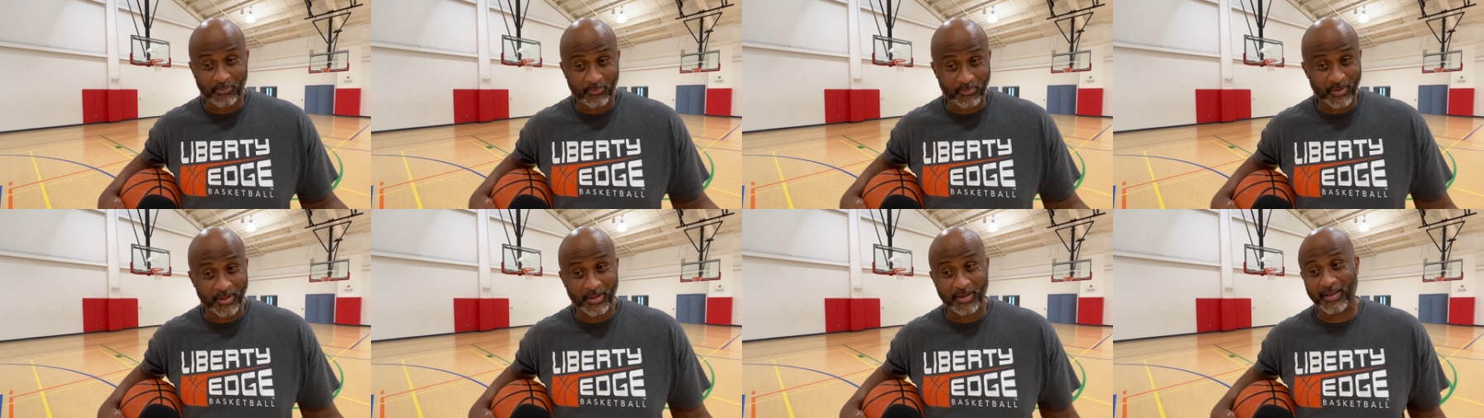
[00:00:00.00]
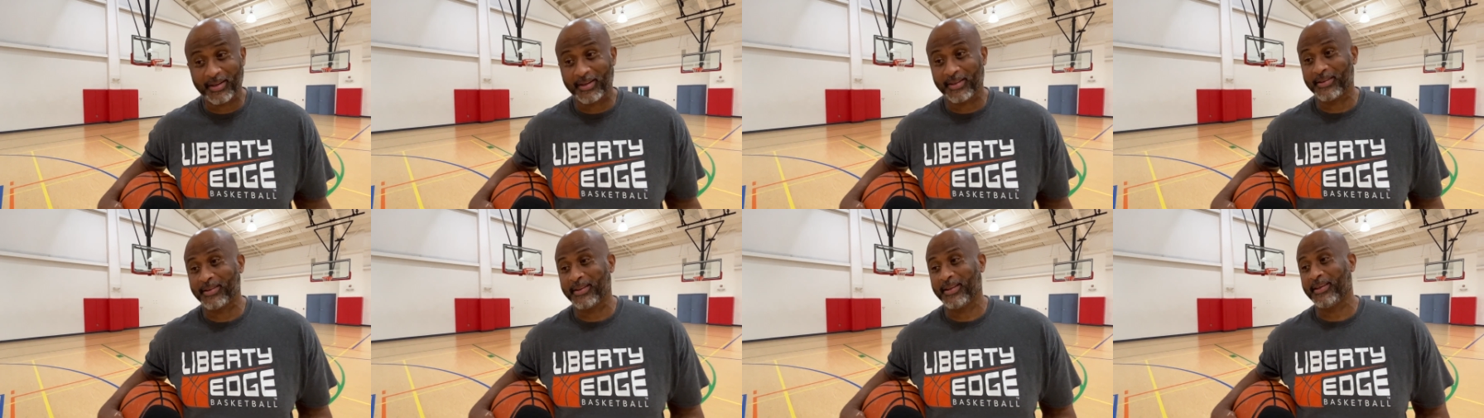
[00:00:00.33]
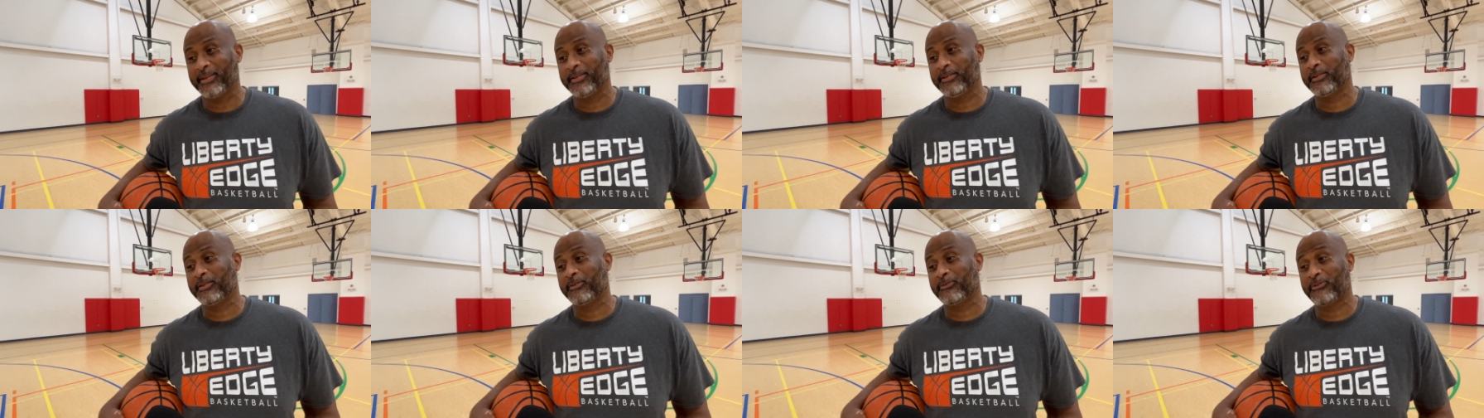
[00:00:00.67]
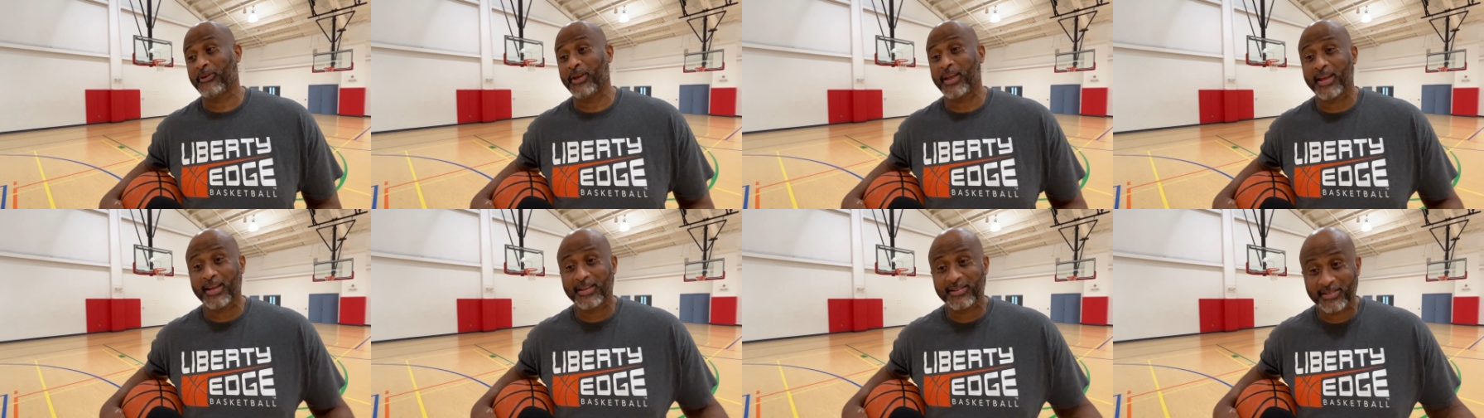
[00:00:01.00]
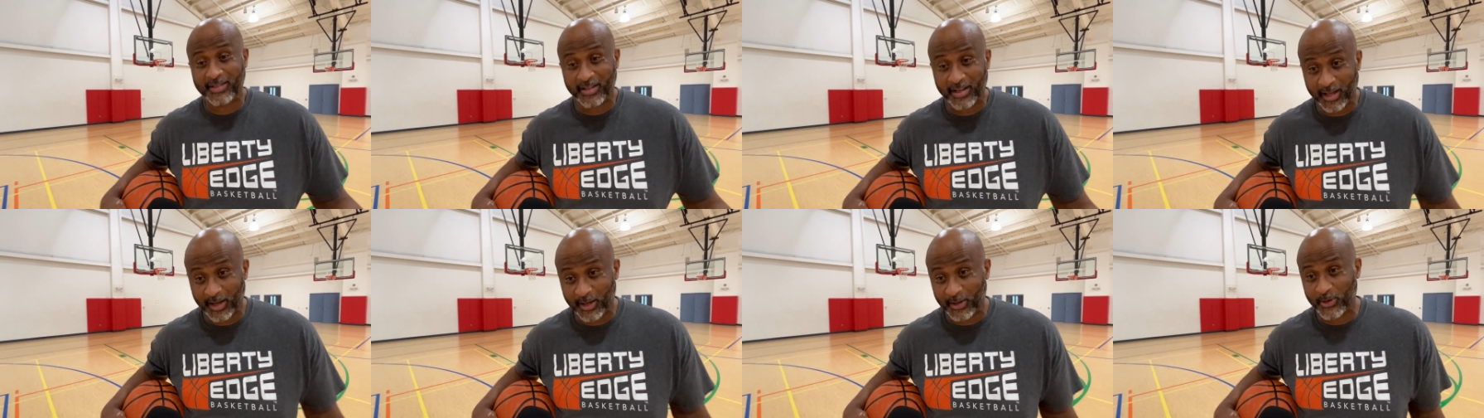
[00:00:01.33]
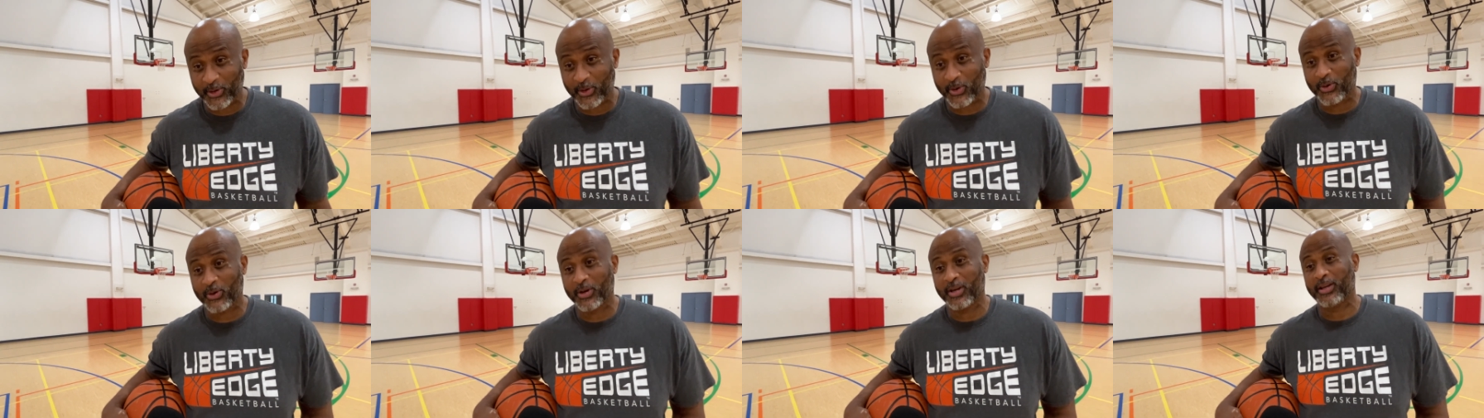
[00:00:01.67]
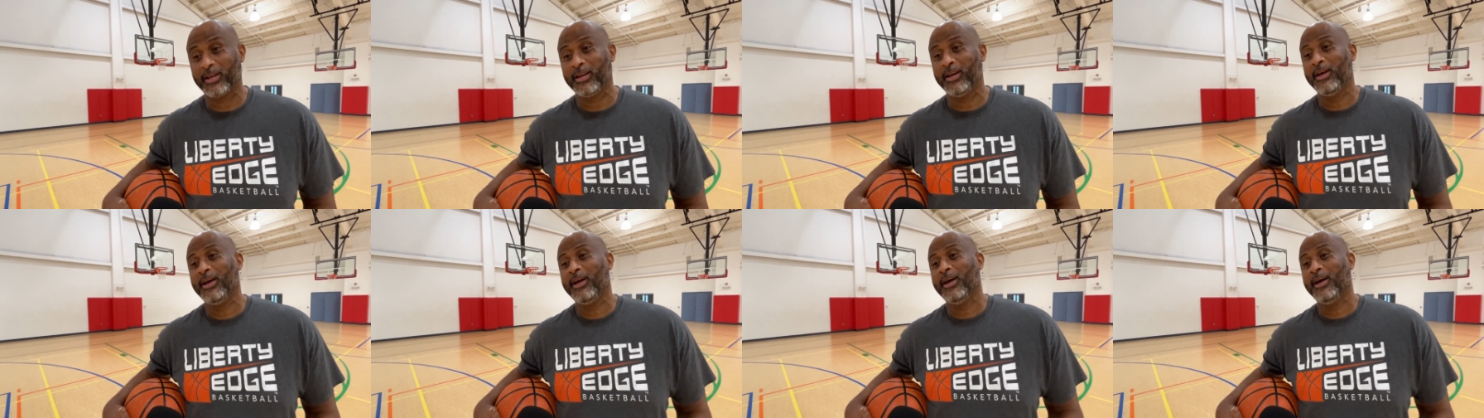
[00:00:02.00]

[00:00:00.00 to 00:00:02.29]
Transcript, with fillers: the and, and, the fans at Illinois